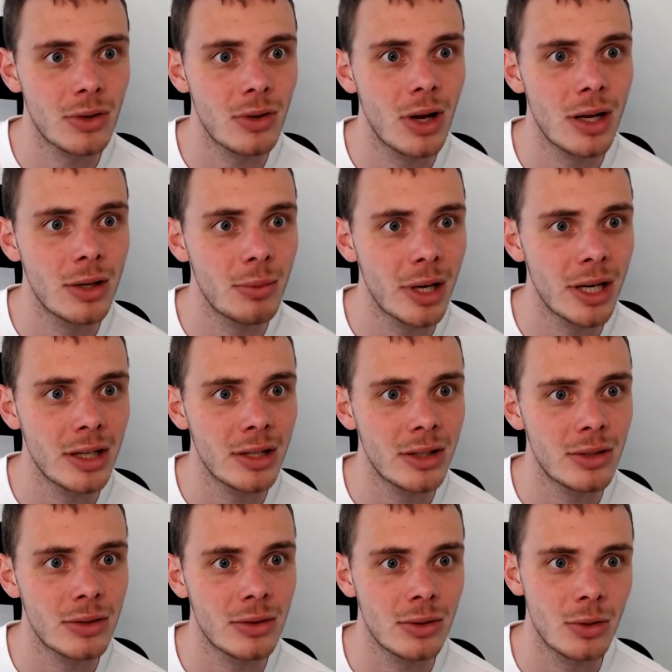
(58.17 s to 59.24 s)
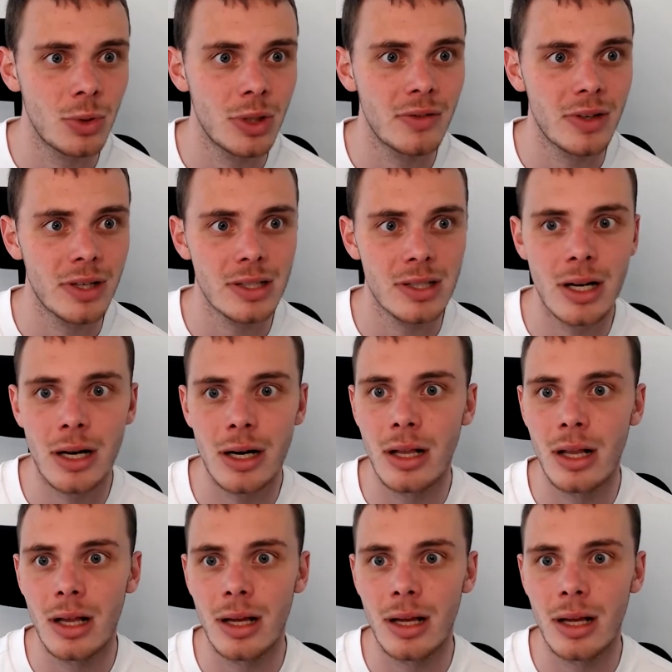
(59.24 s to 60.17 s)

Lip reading: to run, you might need to tweak things here.